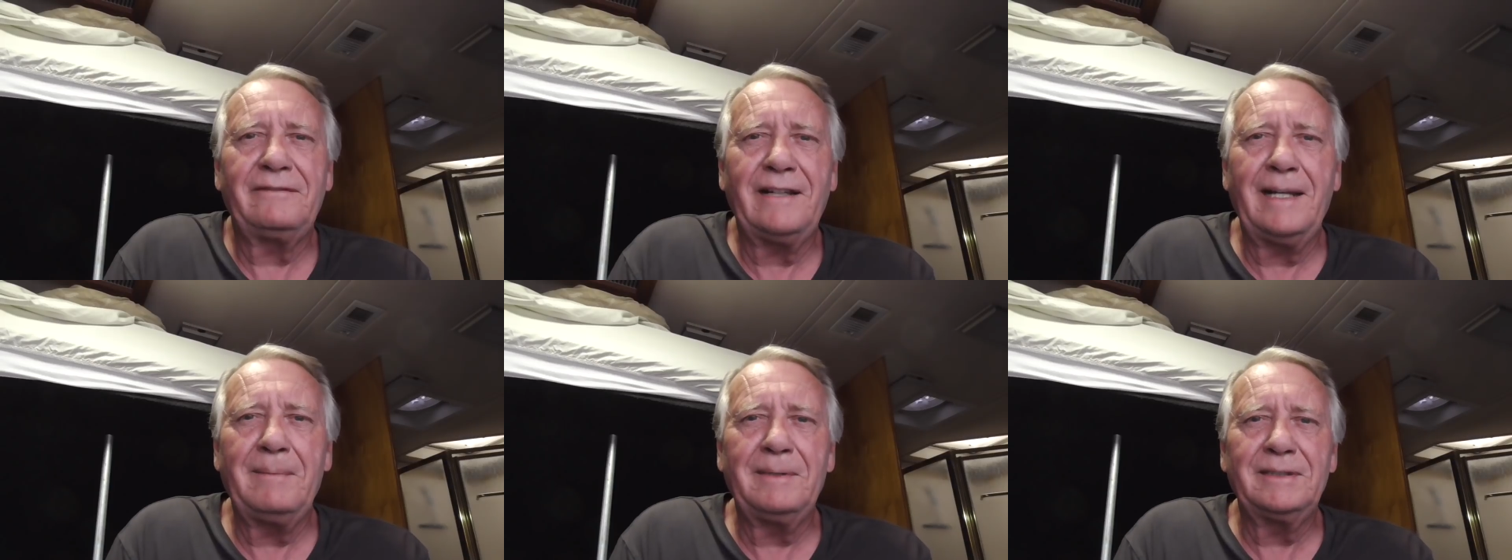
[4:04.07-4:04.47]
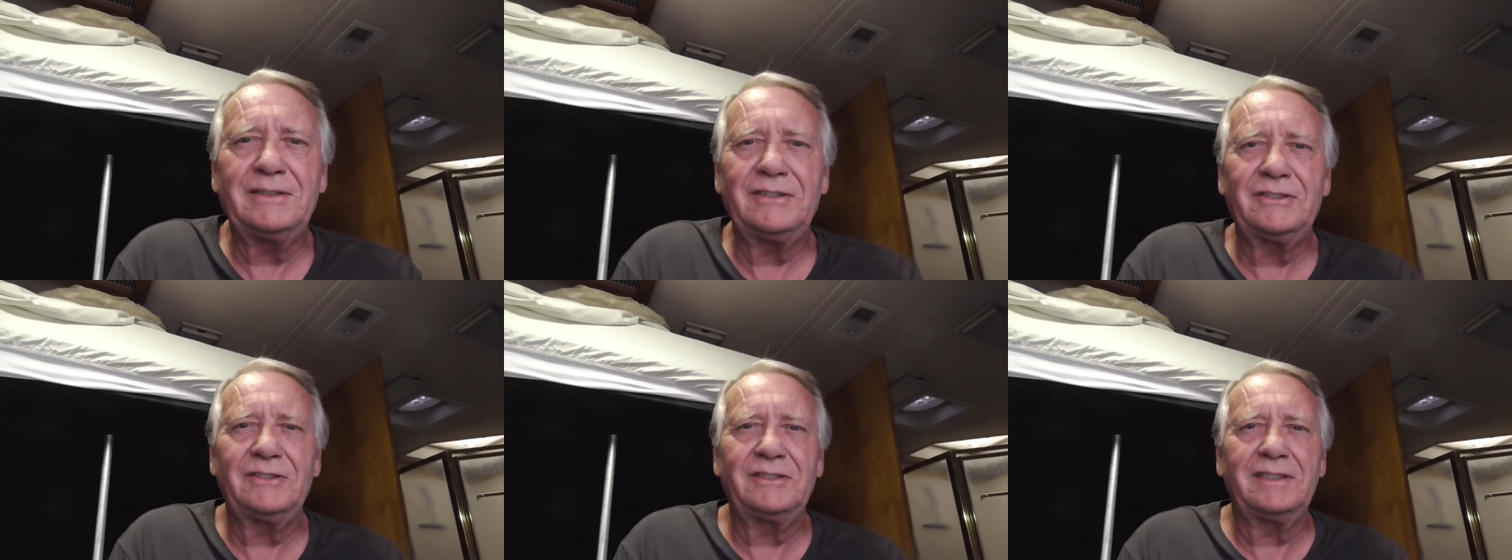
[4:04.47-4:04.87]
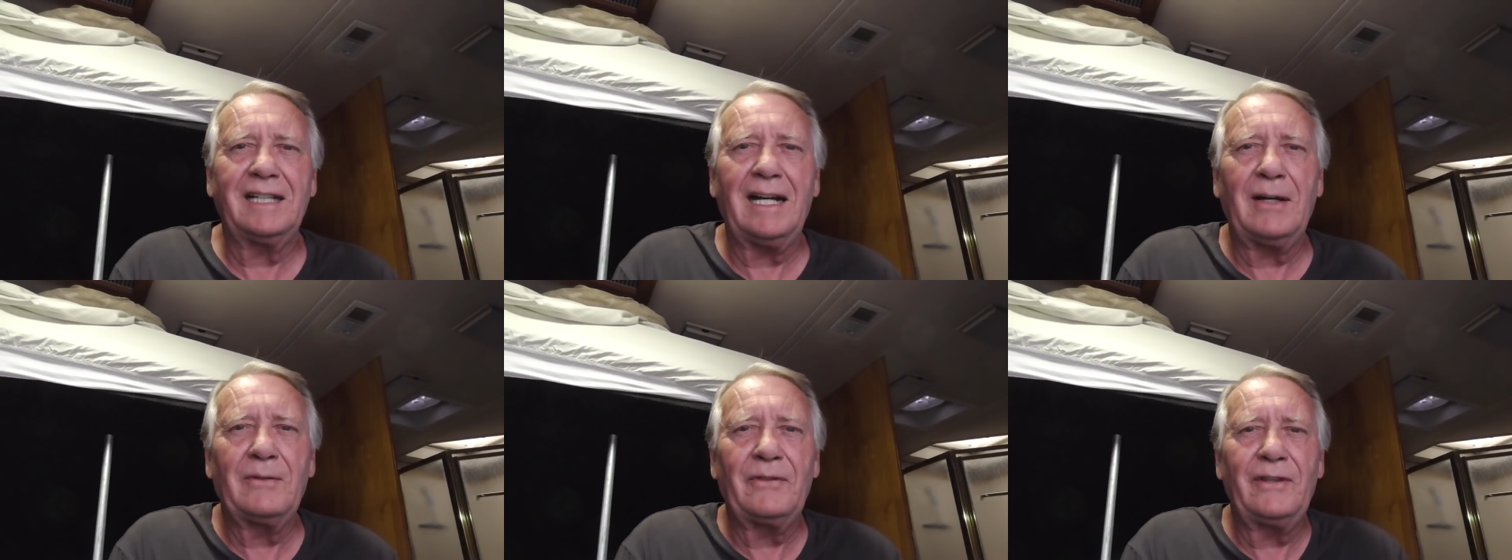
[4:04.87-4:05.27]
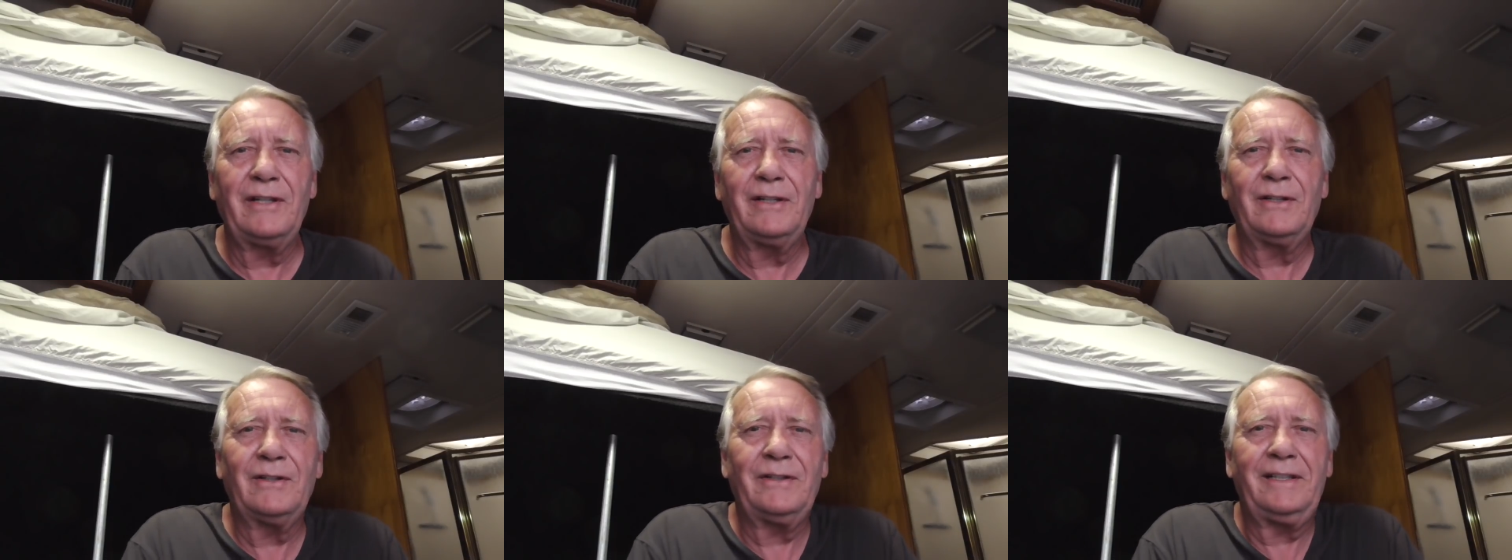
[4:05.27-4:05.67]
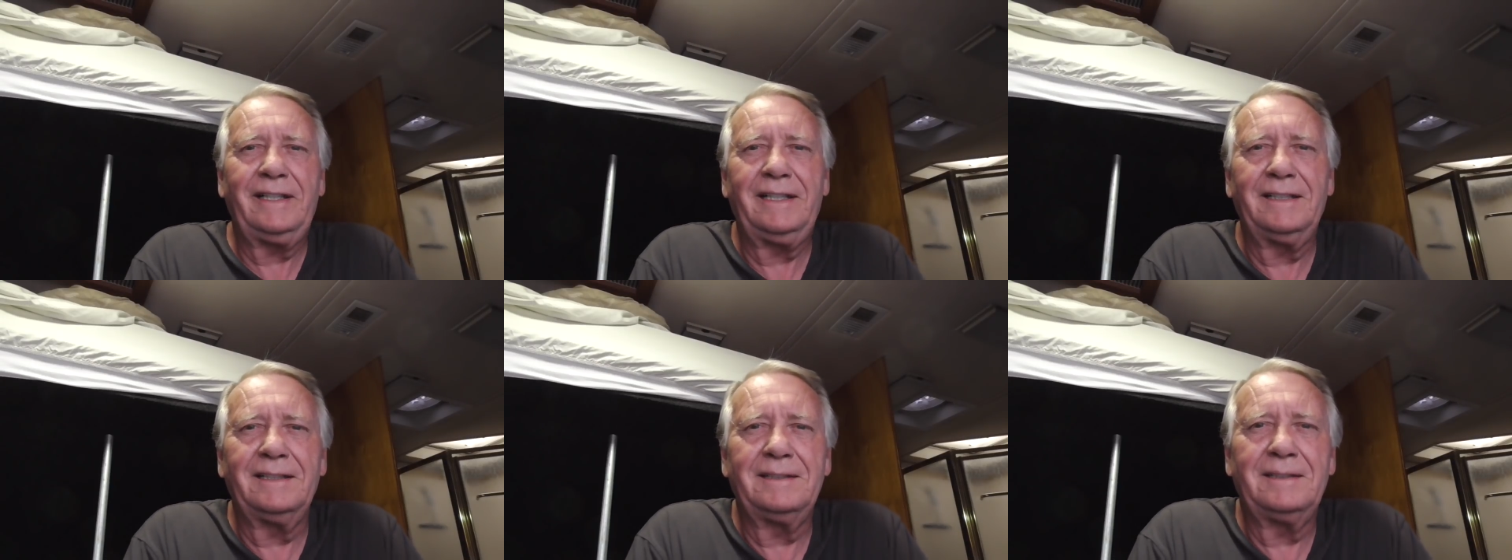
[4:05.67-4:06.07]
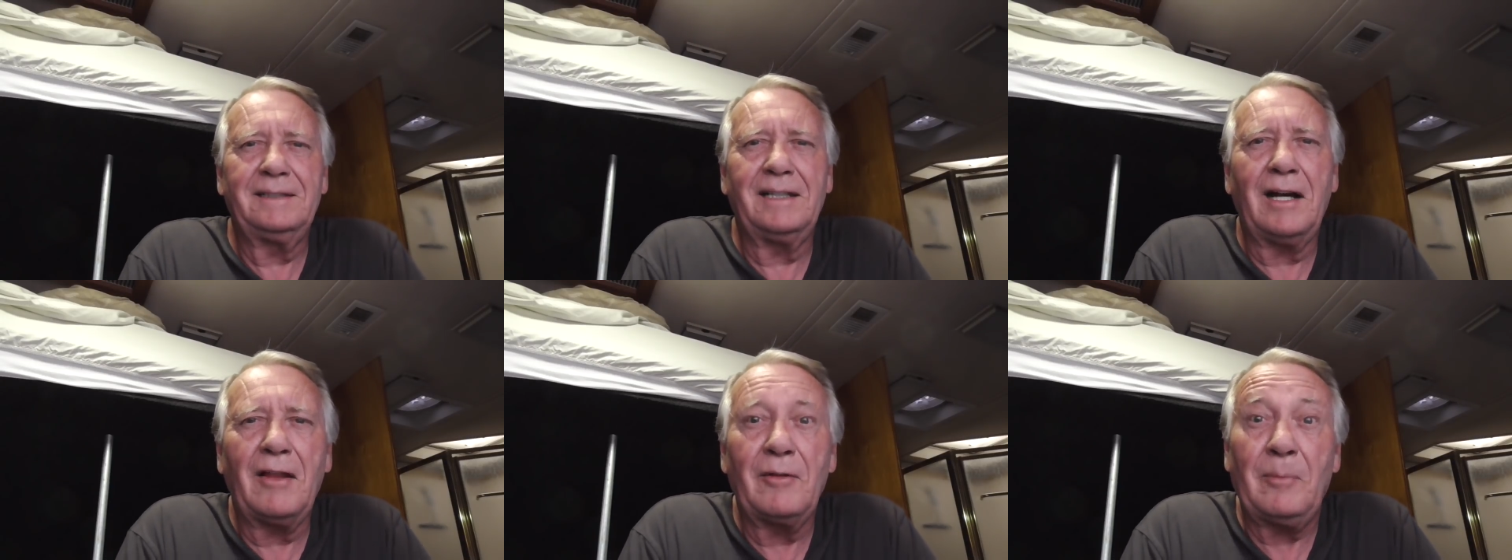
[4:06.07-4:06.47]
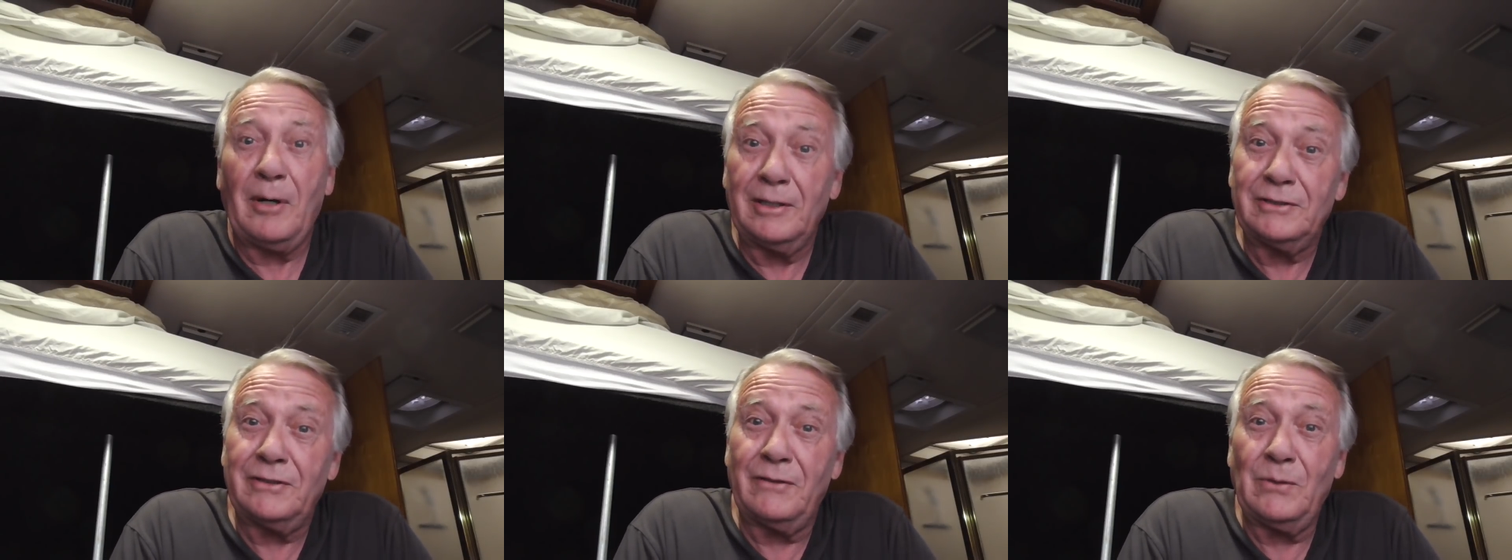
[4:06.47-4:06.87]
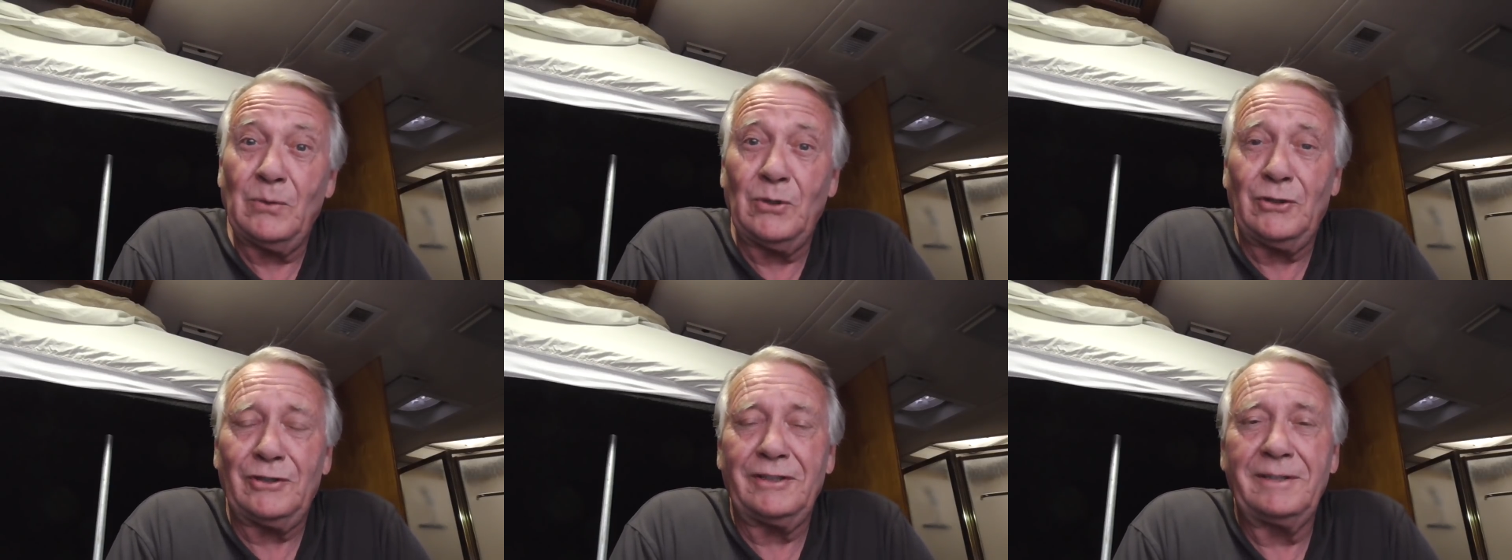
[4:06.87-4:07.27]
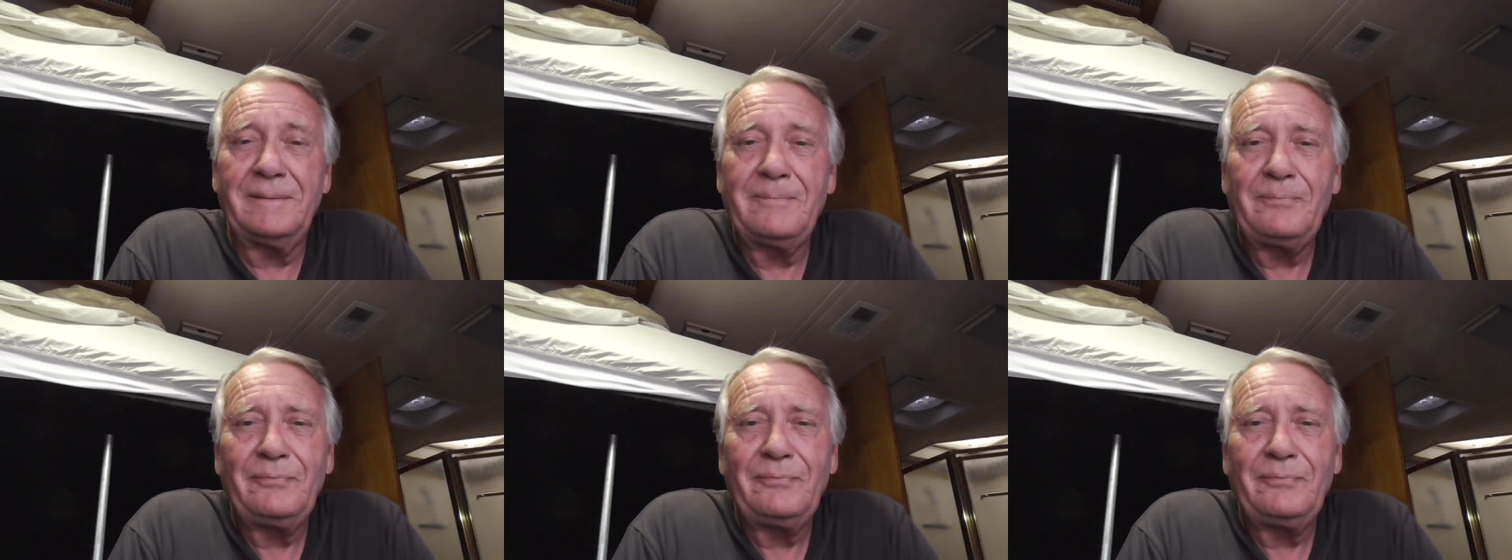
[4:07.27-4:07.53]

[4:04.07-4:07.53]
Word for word: famous out there in other parts of the world.